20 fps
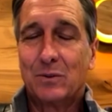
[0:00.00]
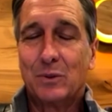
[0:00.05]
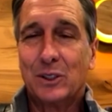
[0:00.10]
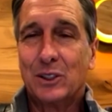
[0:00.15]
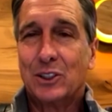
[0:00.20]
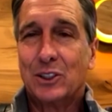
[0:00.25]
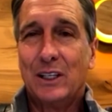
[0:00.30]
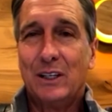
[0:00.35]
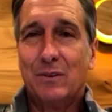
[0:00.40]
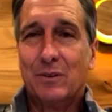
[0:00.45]

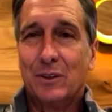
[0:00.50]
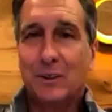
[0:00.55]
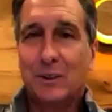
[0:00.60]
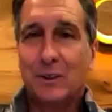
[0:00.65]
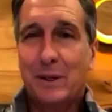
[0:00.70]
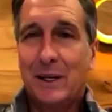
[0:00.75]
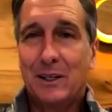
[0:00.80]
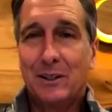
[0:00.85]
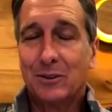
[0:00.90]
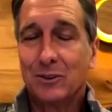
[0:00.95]
receiver the
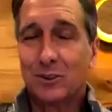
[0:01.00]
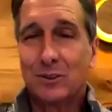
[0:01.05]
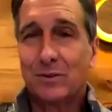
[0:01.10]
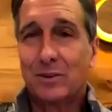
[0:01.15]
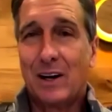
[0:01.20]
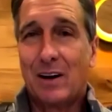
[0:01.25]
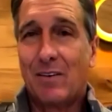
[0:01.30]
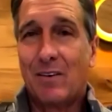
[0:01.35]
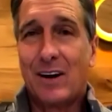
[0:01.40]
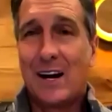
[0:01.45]
Bengals have
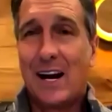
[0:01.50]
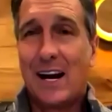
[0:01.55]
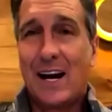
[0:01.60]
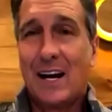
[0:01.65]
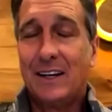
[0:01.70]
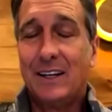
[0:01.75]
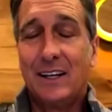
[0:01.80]
ever had.